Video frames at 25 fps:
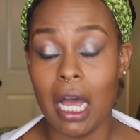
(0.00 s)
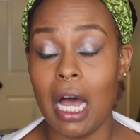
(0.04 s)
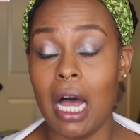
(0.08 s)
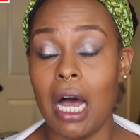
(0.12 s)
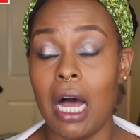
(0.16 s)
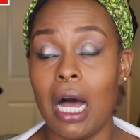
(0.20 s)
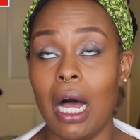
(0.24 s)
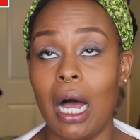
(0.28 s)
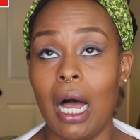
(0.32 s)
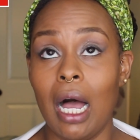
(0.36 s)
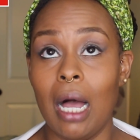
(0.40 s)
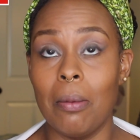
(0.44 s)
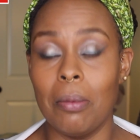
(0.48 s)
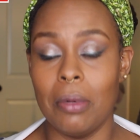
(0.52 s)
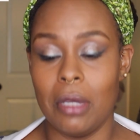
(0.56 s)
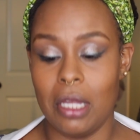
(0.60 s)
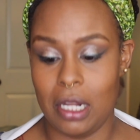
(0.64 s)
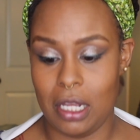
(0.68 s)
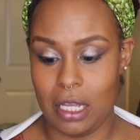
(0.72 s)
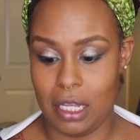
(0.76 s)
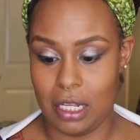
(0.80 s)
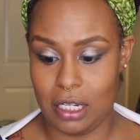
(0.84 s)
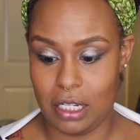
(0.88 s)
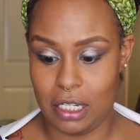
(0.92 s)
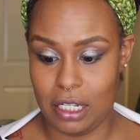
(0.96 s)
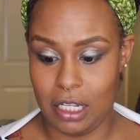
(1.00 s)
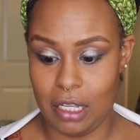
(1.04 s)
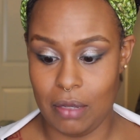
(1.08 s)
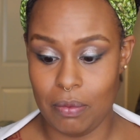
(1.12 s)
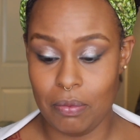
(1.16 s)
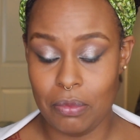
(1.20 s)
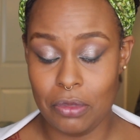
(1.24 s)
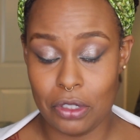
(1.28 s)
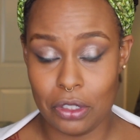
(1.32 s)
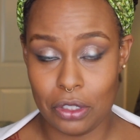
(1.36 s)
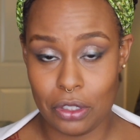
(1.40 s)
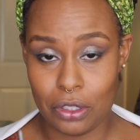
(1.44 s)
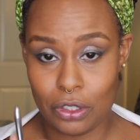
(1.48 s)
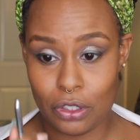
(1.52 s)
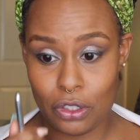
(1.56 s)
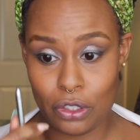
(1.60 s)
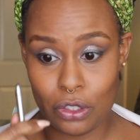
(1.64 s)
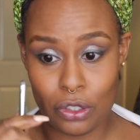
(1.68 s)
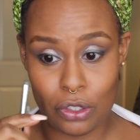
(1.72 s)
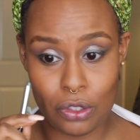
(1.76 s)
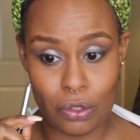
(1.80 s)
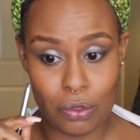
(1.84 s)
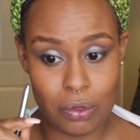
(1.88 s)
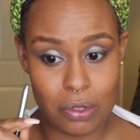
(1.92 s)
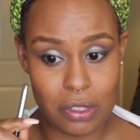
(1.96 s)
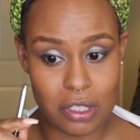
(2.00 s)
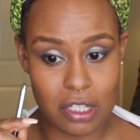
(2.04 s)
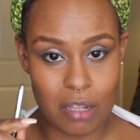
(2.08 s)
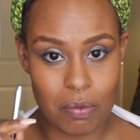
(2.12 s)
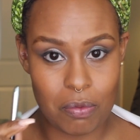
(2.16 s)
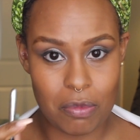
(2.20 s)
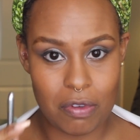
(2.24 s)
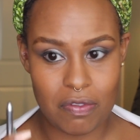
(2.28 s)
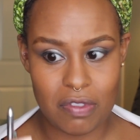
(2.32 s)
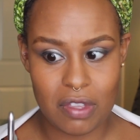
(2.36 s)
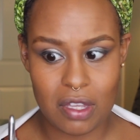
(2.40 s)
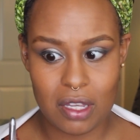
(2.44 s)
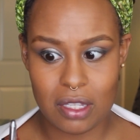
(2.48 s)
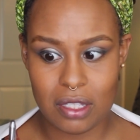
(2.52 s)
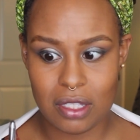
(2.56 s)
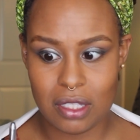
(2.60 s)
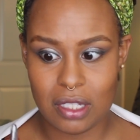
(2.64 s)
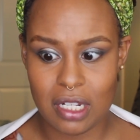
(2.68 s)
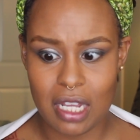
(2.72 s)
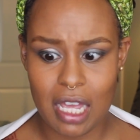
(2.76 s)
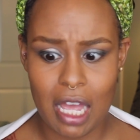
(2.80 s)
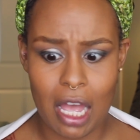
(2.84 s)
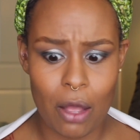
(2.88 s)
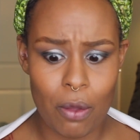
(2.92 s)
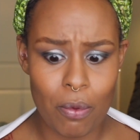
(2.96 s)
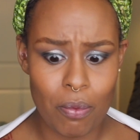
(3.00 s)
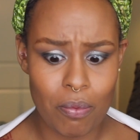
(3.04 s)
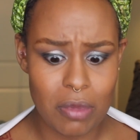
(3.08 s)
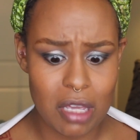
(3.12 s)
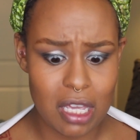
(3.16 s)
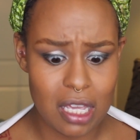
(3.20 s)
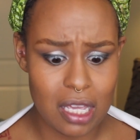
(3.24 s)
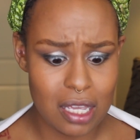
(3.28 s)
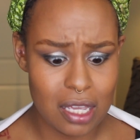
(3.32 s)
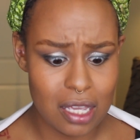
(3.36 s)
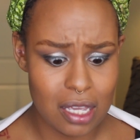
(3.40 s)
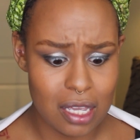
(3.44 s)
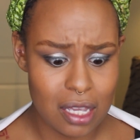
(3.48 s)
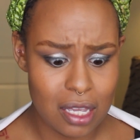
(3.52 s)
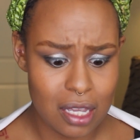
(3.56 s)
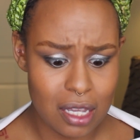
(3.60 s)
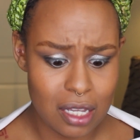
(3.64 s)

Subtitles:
I'm gonna attempt to use some of this to help me.